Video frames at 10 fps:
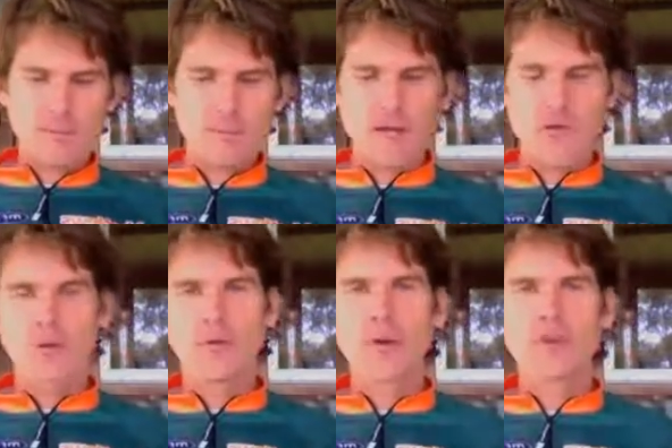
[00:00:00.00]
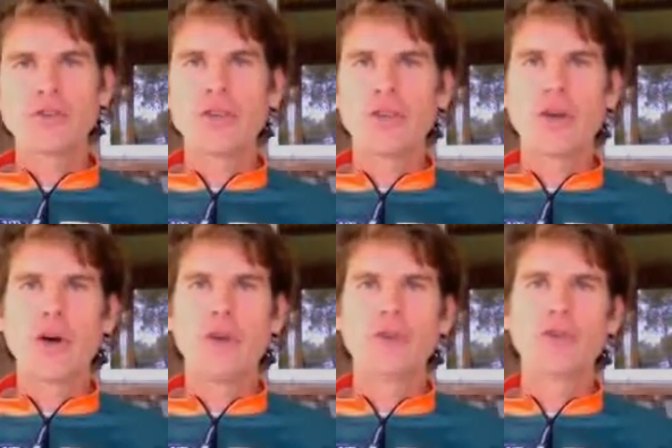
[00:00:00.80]
B12 deficiency
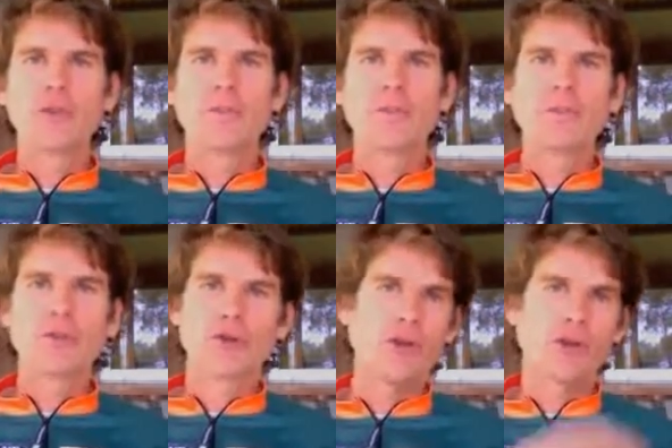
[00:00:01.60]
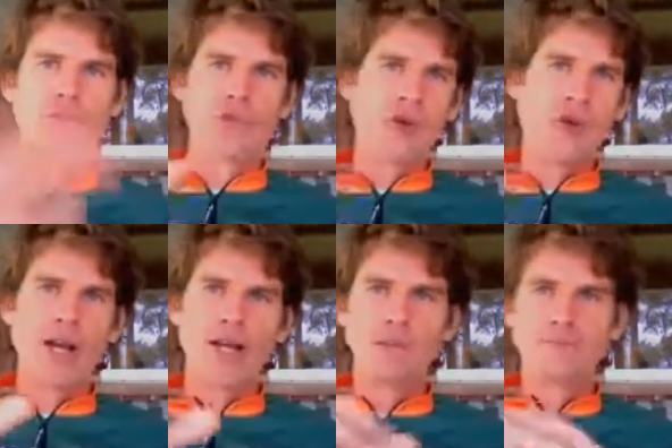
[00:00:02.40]
occurs across
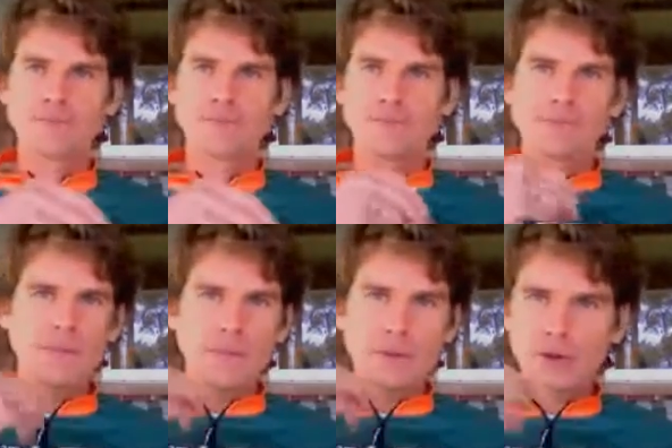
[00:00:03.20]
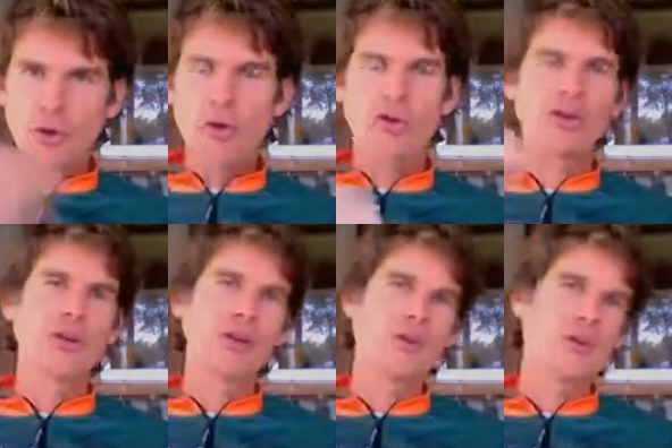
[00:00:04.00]
society. Talk to your
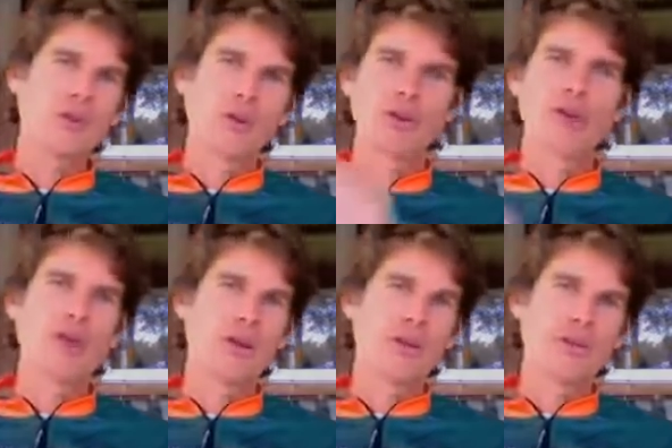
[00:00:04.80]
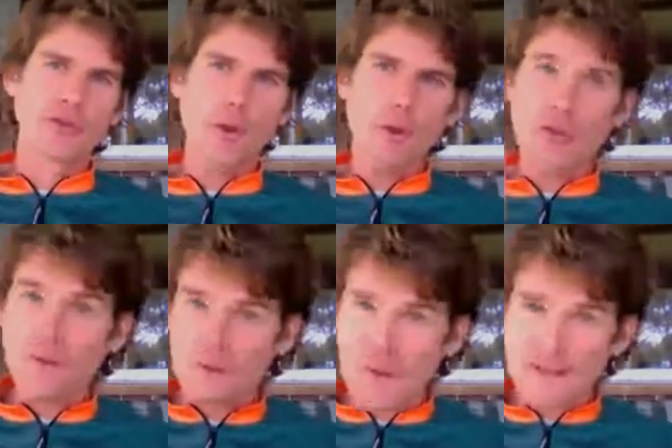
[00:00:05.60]
doctors, talk to your nurses, talk to
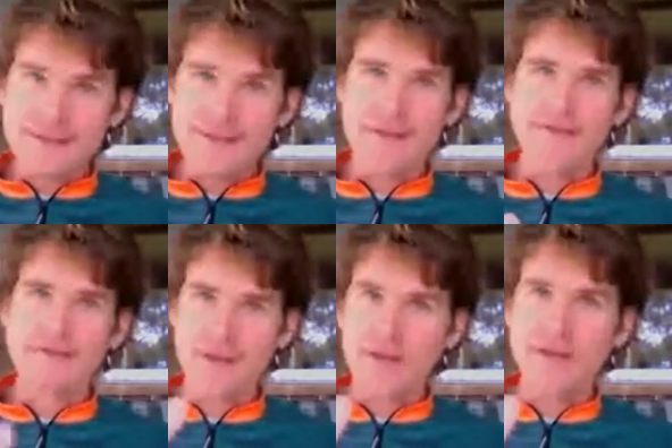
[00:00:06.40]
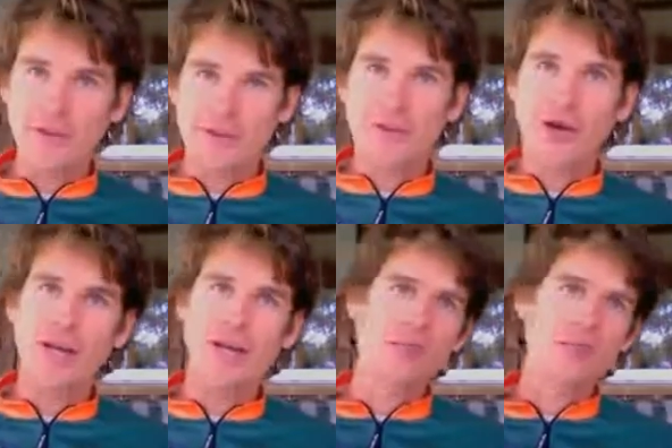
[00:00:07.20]
your vets. Vets, that's
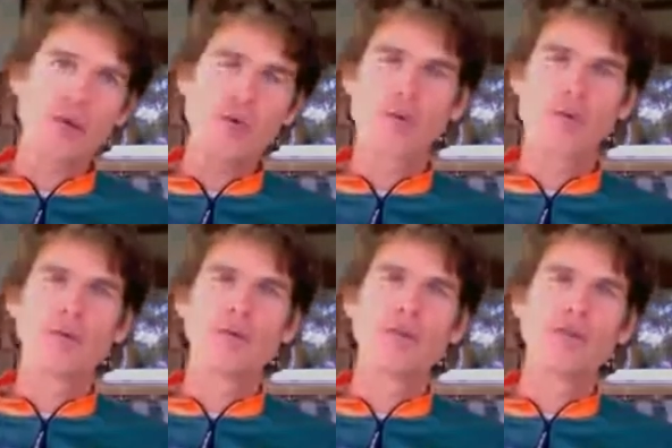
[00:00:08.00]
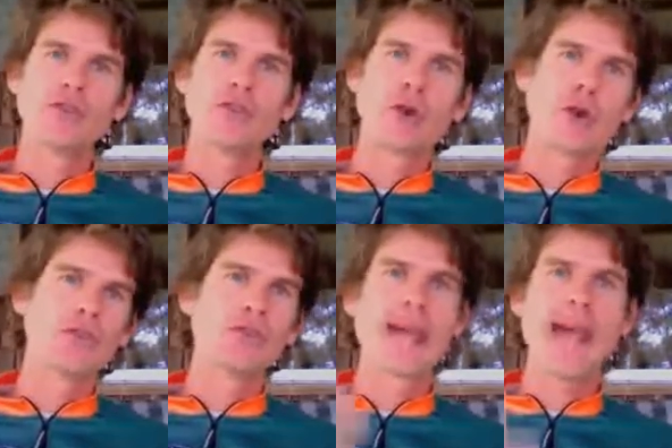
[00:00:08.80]
right. B12 deficiency
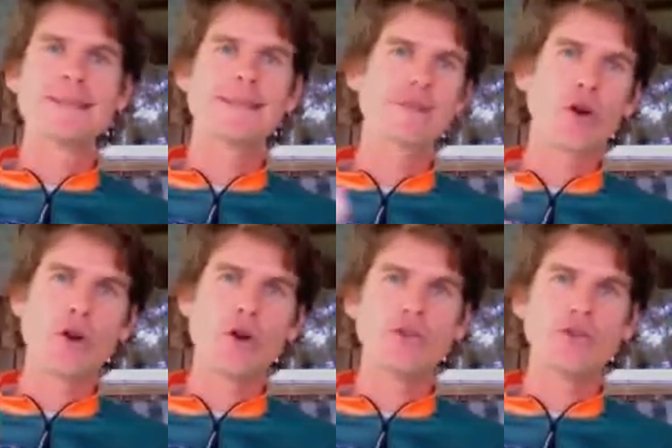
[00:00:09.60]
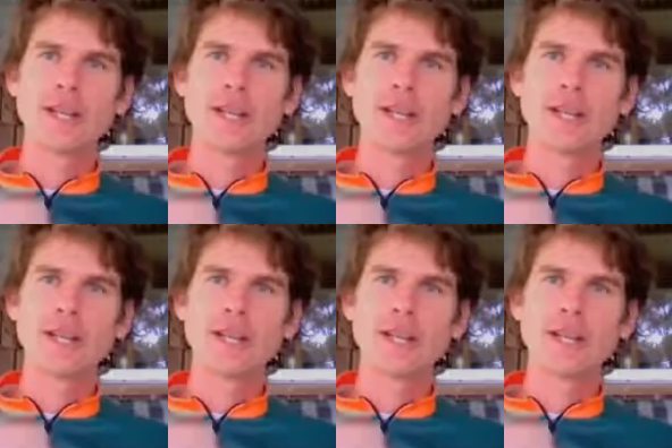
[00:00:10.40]
occurs in cats and dogs.